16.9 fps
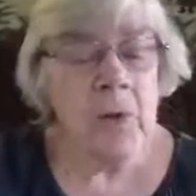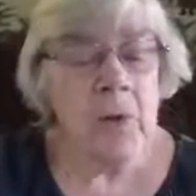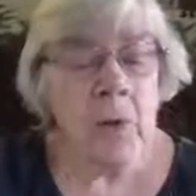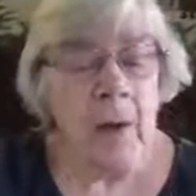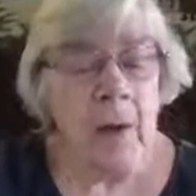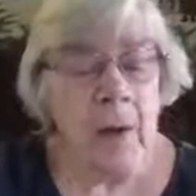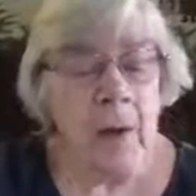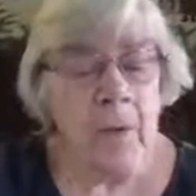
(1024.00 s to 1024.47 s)

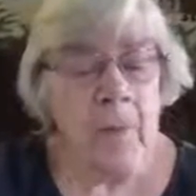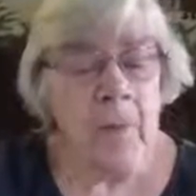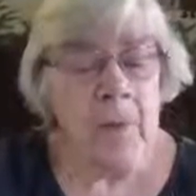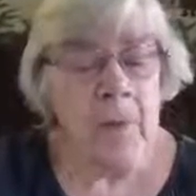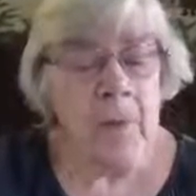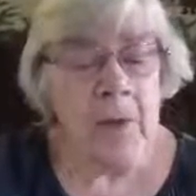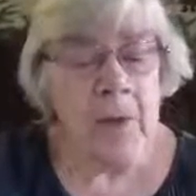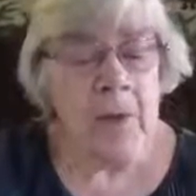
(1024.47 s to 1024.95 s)
while,
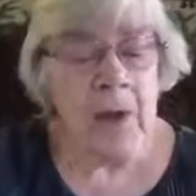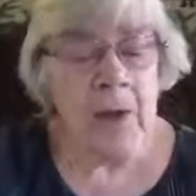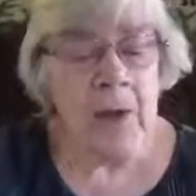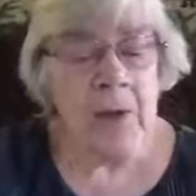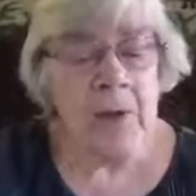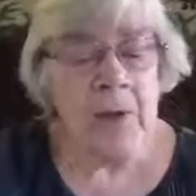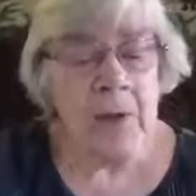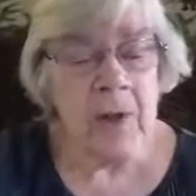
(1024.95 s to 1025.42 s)

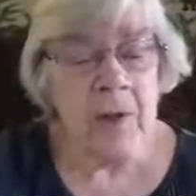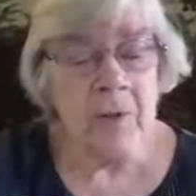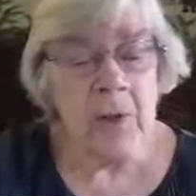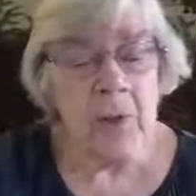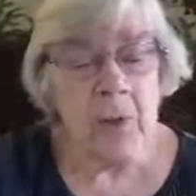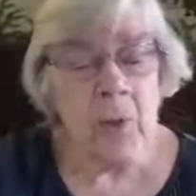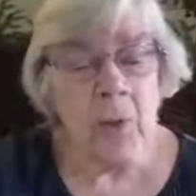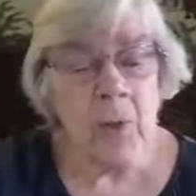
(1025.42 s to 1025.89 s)
Janus never
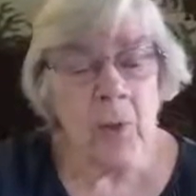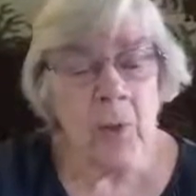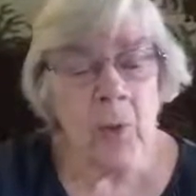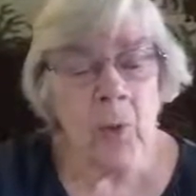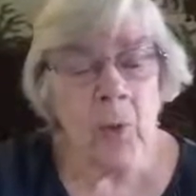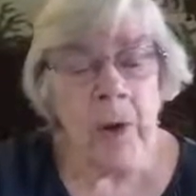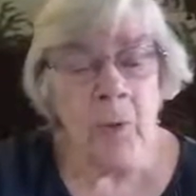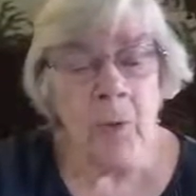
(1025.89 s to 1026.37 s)
knew
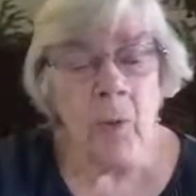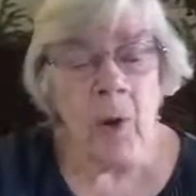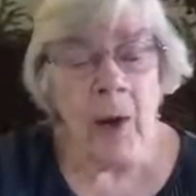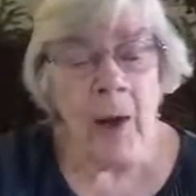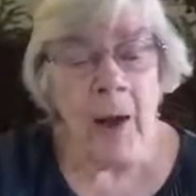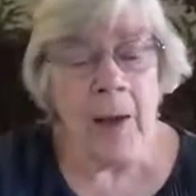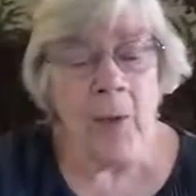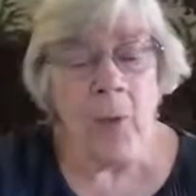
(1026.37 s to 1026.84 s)
quite
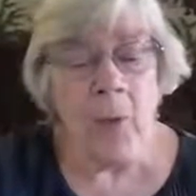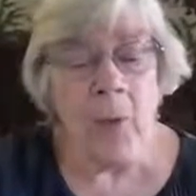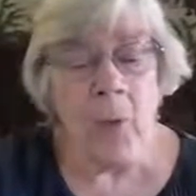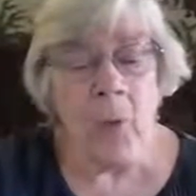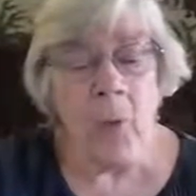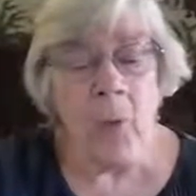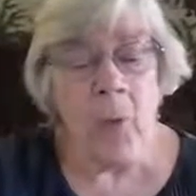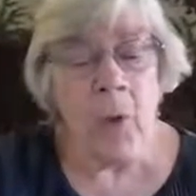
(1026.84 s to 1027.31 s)
why
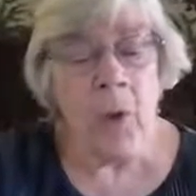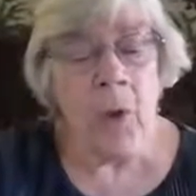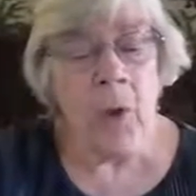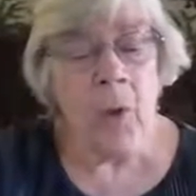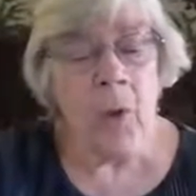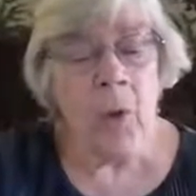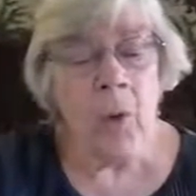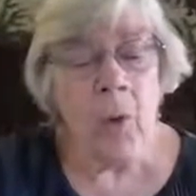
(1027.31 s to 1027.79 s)
or
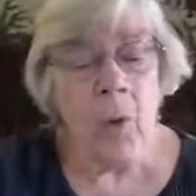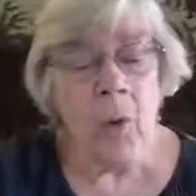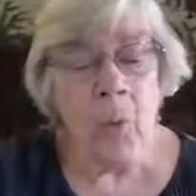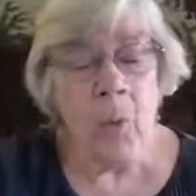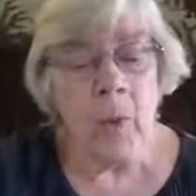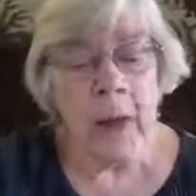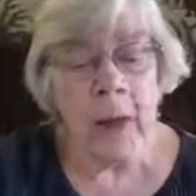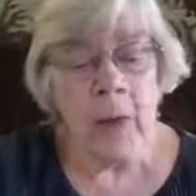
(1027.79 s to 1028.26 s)

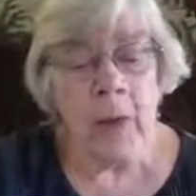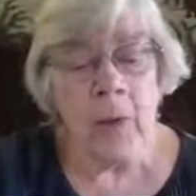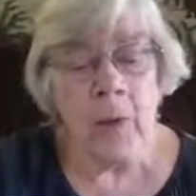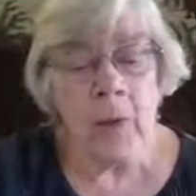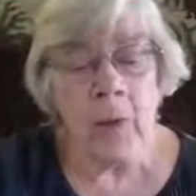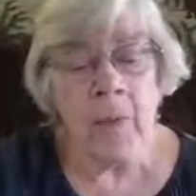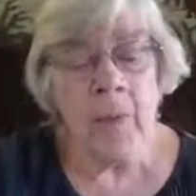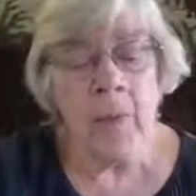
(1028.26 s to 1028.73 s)
when
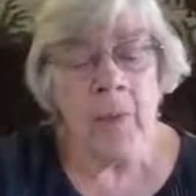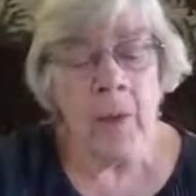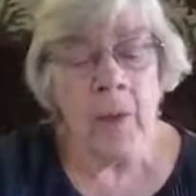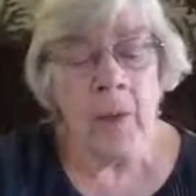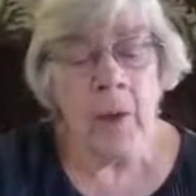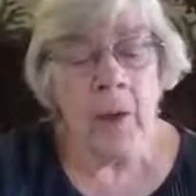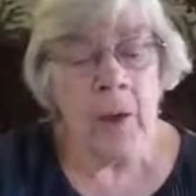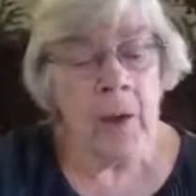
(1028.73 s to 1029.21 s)

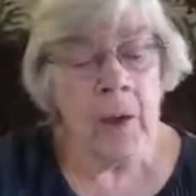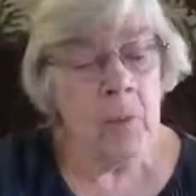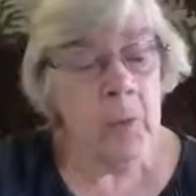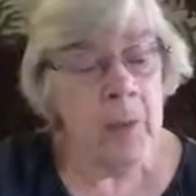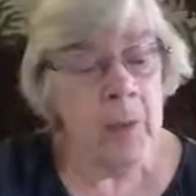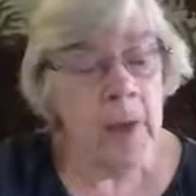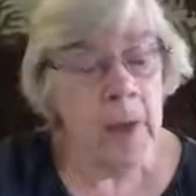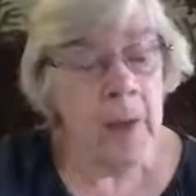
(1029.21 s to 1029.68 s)
it
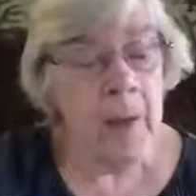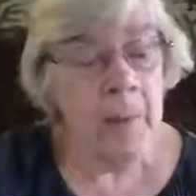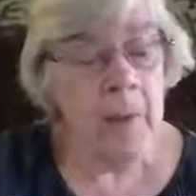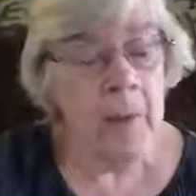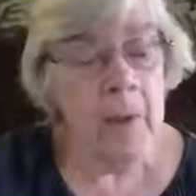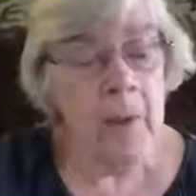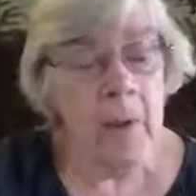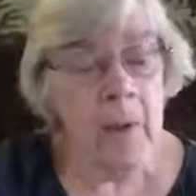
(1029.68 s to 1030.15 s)
would
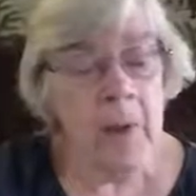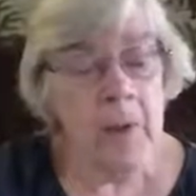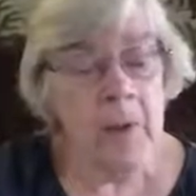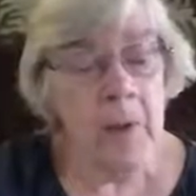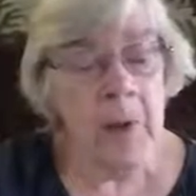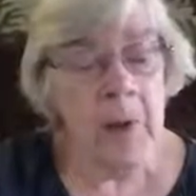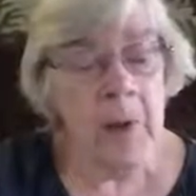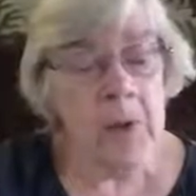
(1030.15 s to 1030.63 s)
happen, his
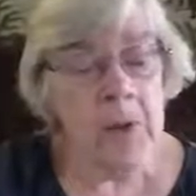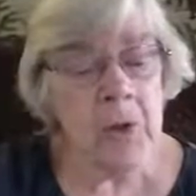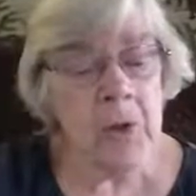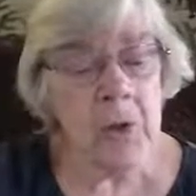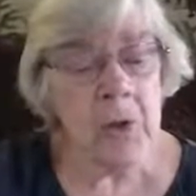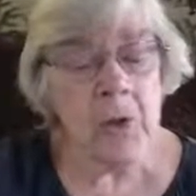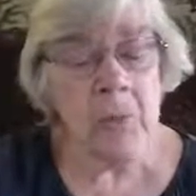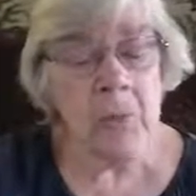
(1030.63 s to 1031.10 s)
parents
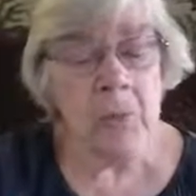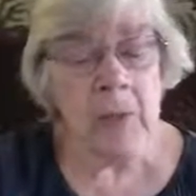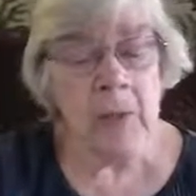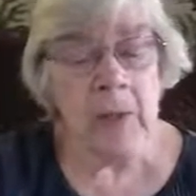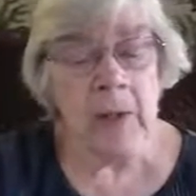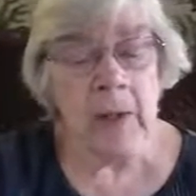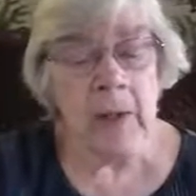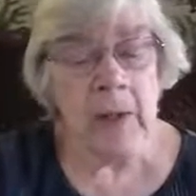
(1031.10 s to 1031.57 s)
took him to
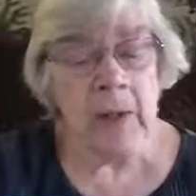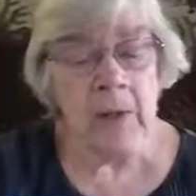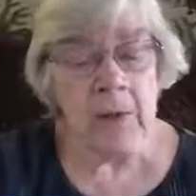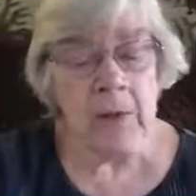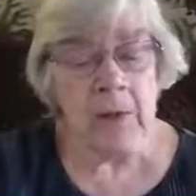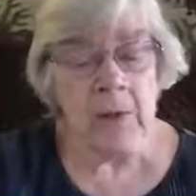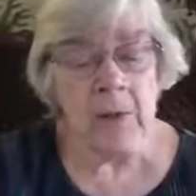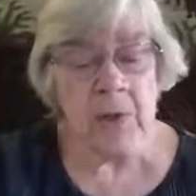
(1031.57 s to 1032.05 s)
Atlanta
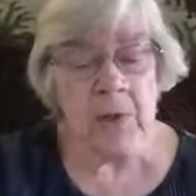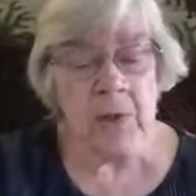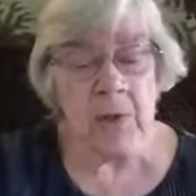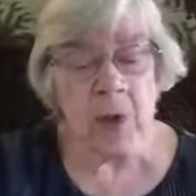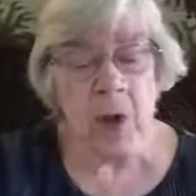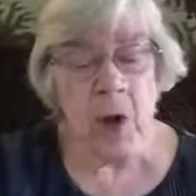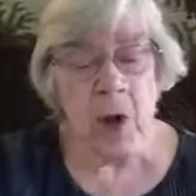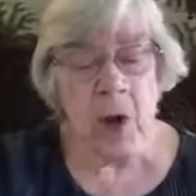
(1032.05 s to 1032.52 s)
to see a
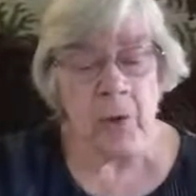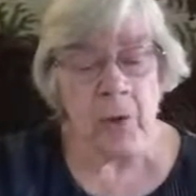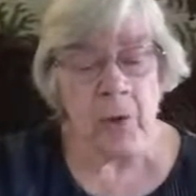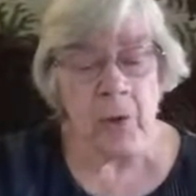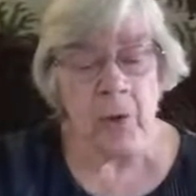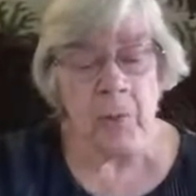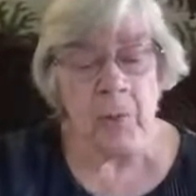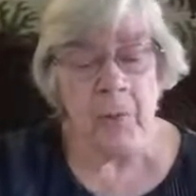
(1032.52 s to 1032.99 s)

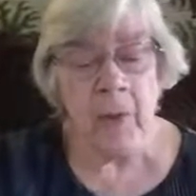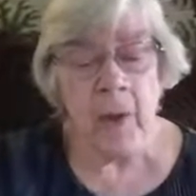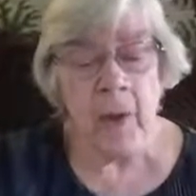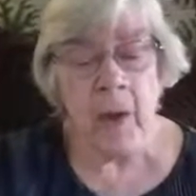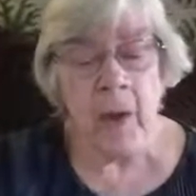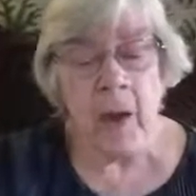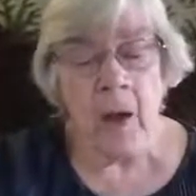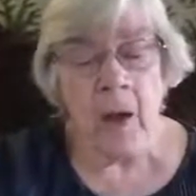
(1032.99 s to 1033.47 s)
doctor,
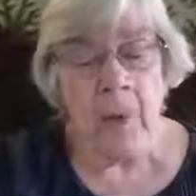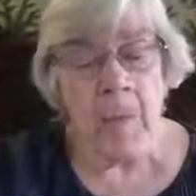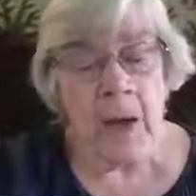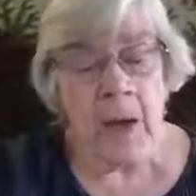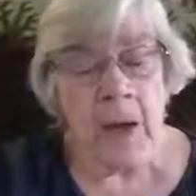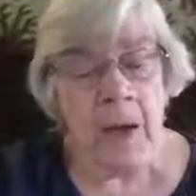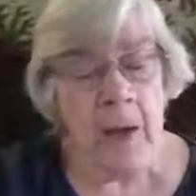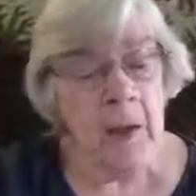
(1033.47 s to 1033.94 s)
a
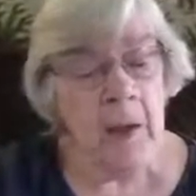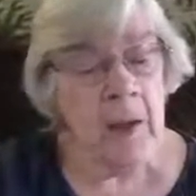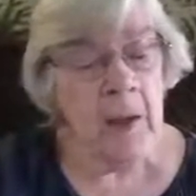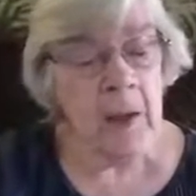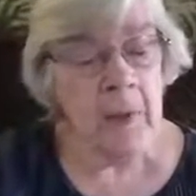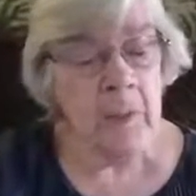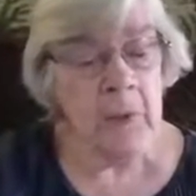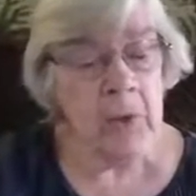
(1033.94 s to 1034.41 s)
man they
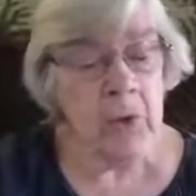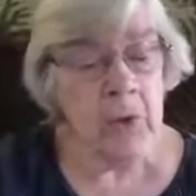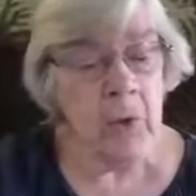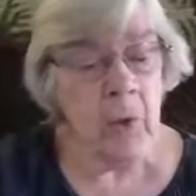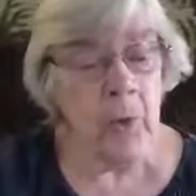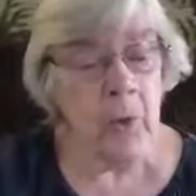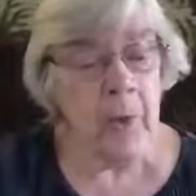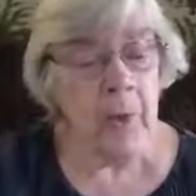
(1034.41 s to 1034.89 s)
had been
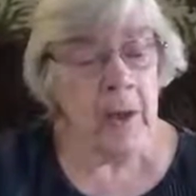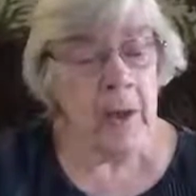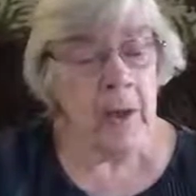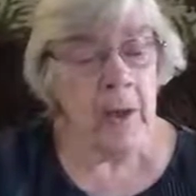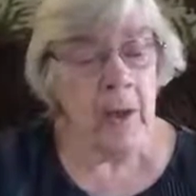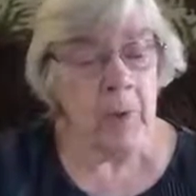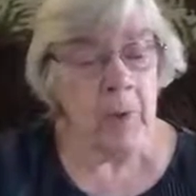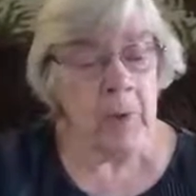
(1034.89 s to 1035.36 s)
told might
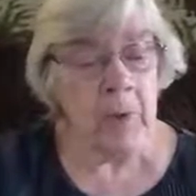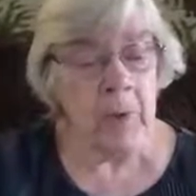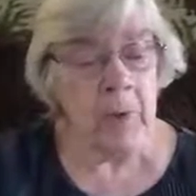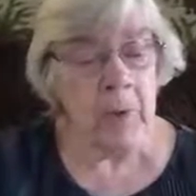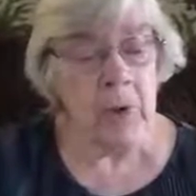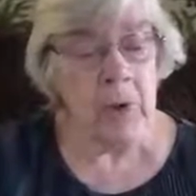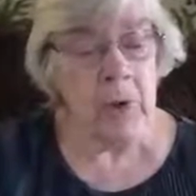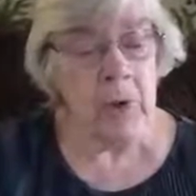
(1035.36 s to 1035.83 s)
help him
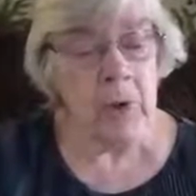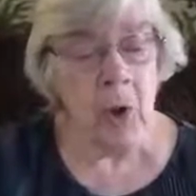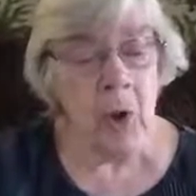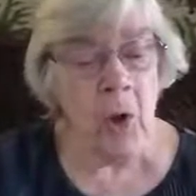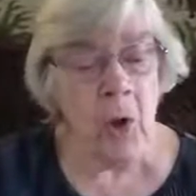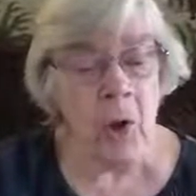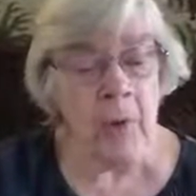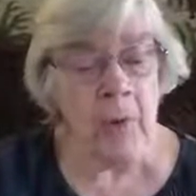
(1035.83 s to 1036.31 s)
learn to
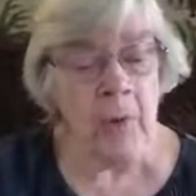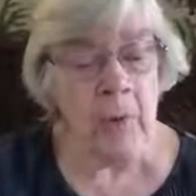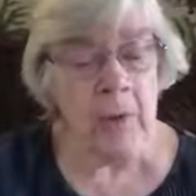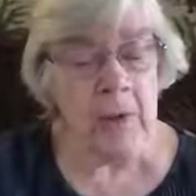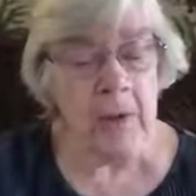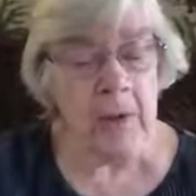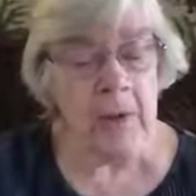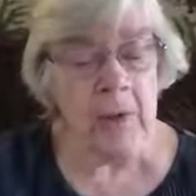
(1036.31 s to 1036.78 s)
talk and
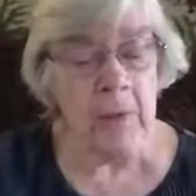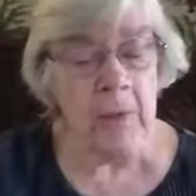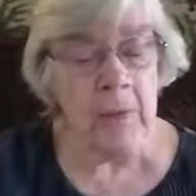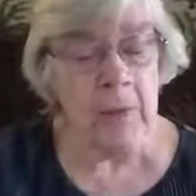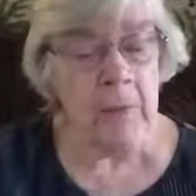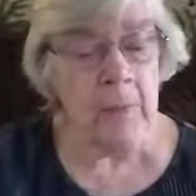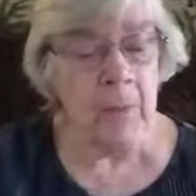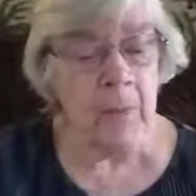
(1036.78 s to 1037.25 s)
relate to
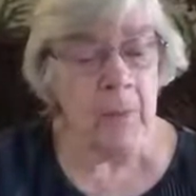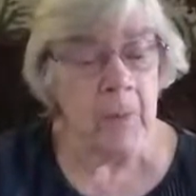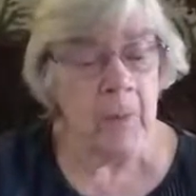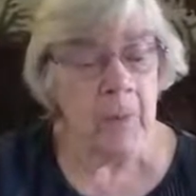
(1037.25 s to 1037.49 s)
people.